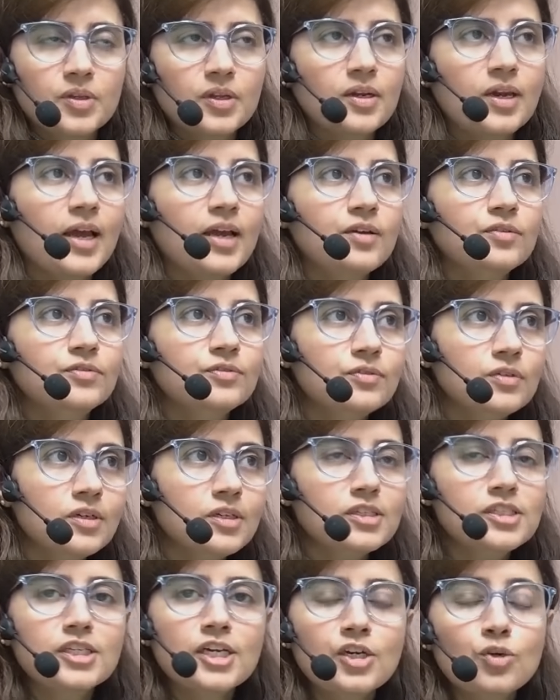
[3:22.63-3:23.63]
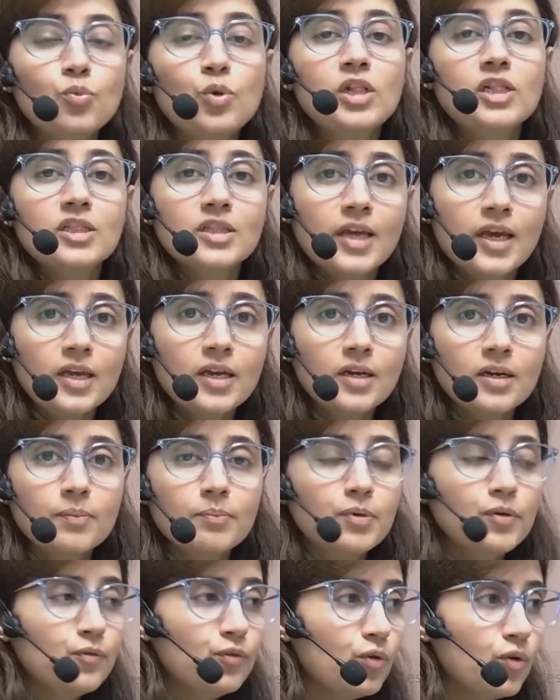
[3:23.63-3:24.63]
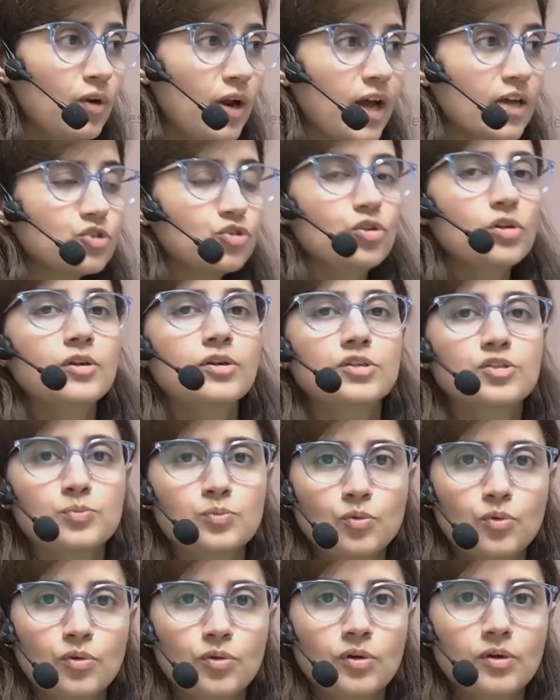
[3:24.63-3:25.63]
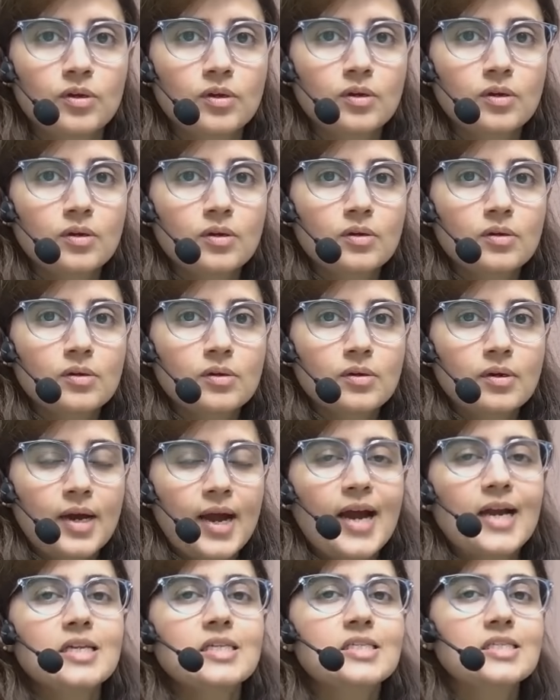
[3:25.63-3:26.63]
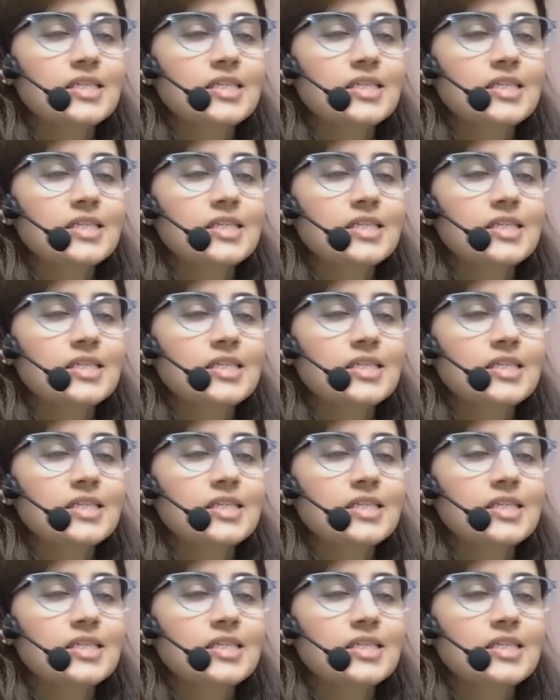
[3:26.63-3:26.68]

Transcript: Like first it will think before actually respond, and